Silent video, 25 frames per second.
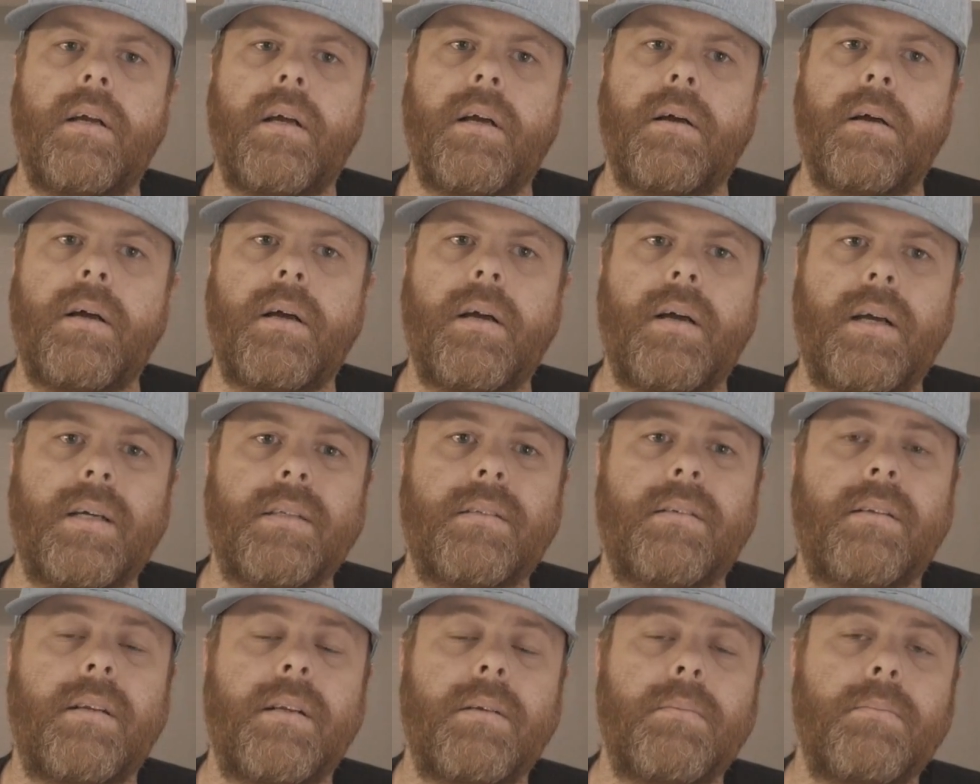
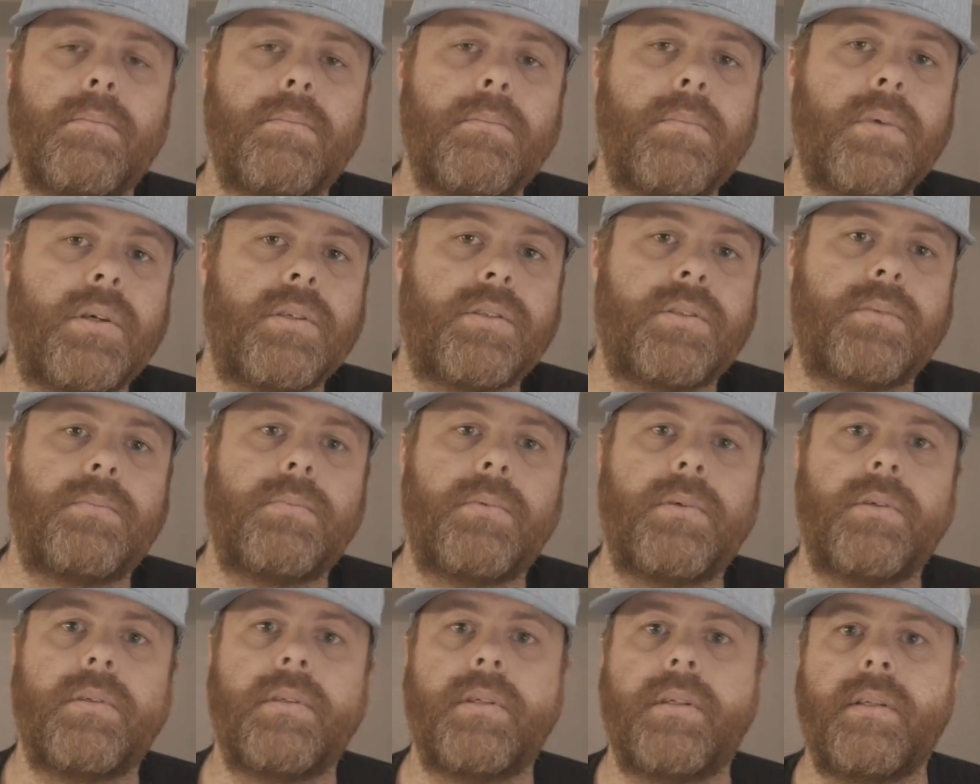Actually much
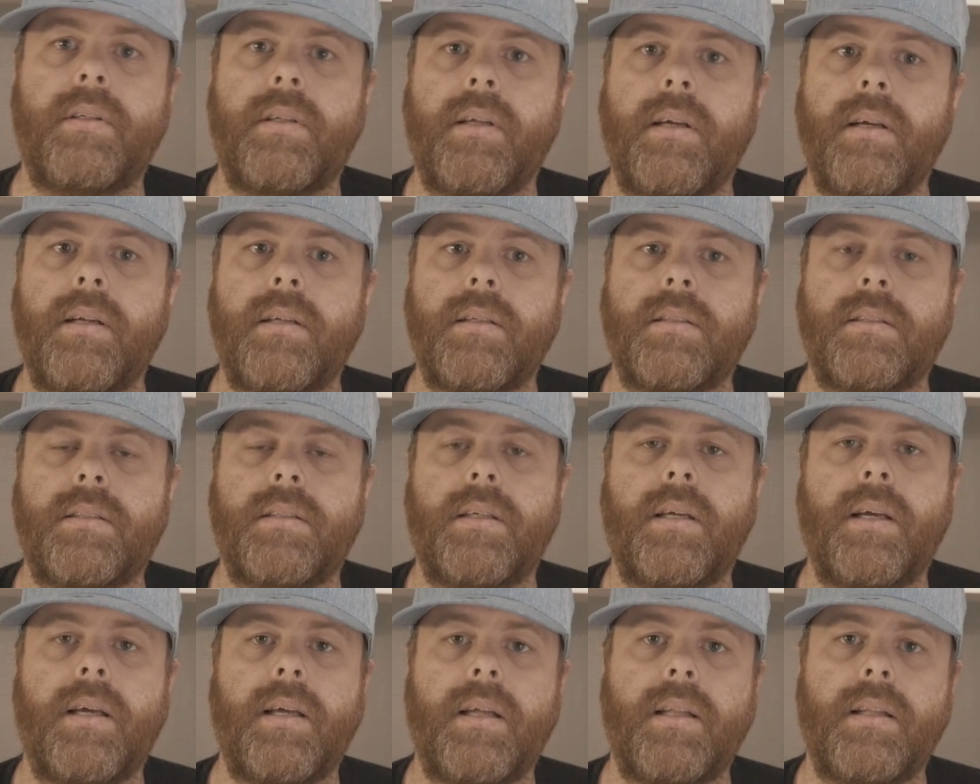more details
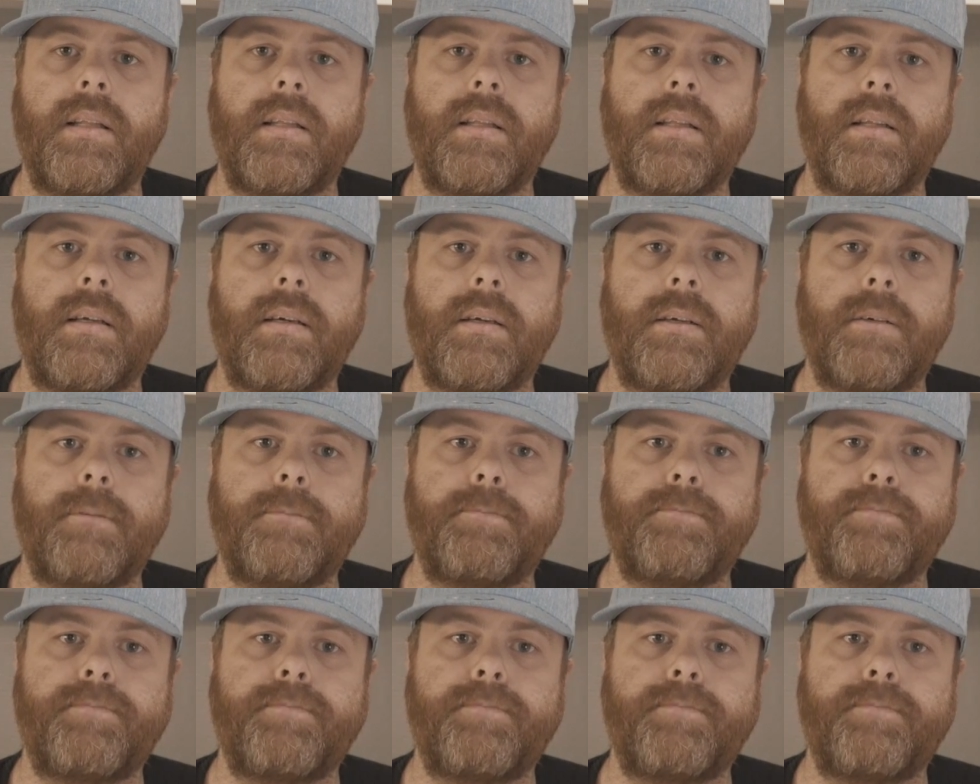than the